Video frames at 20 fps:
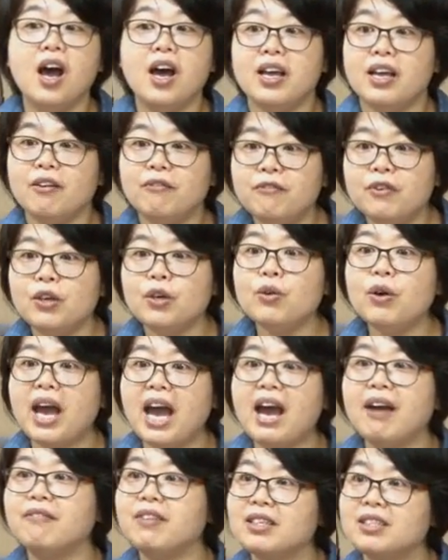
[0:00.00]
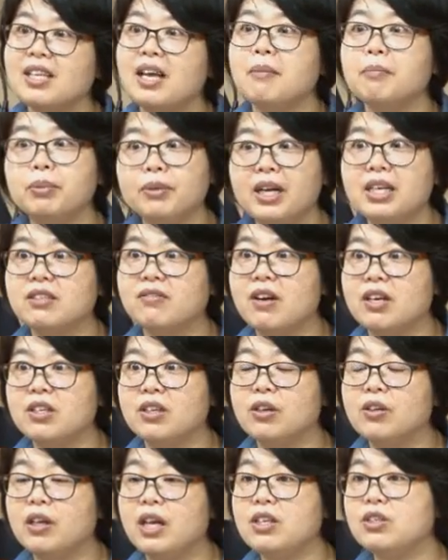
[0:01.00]
If you have the same place of
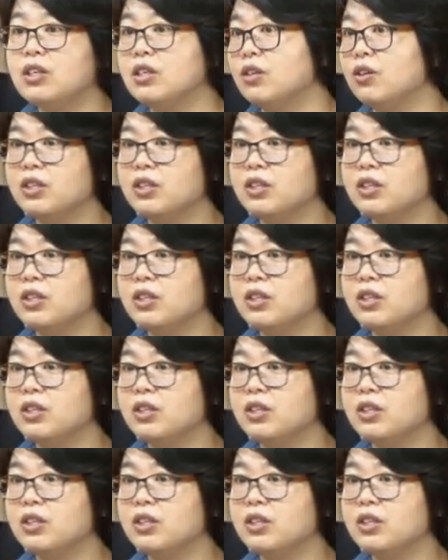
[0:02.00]
articulation,